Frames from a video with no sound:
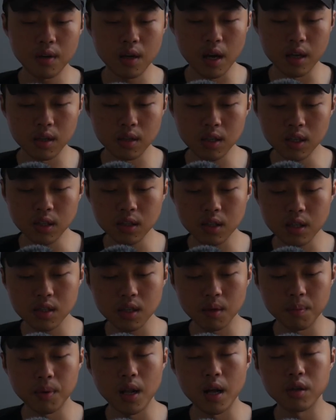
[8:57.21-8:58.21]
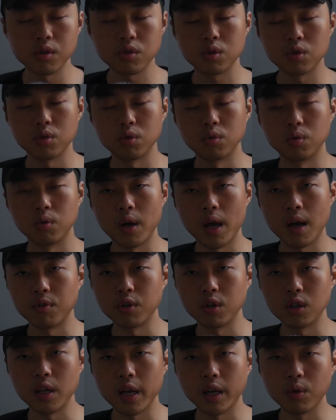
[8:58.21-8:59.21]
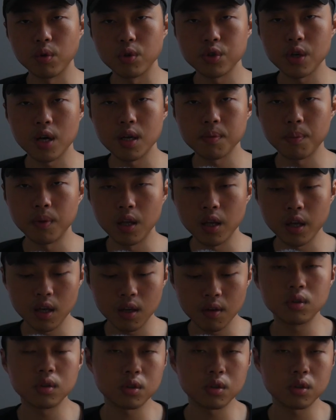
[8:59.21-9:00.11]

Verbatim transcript: I think this applies to every language I believe.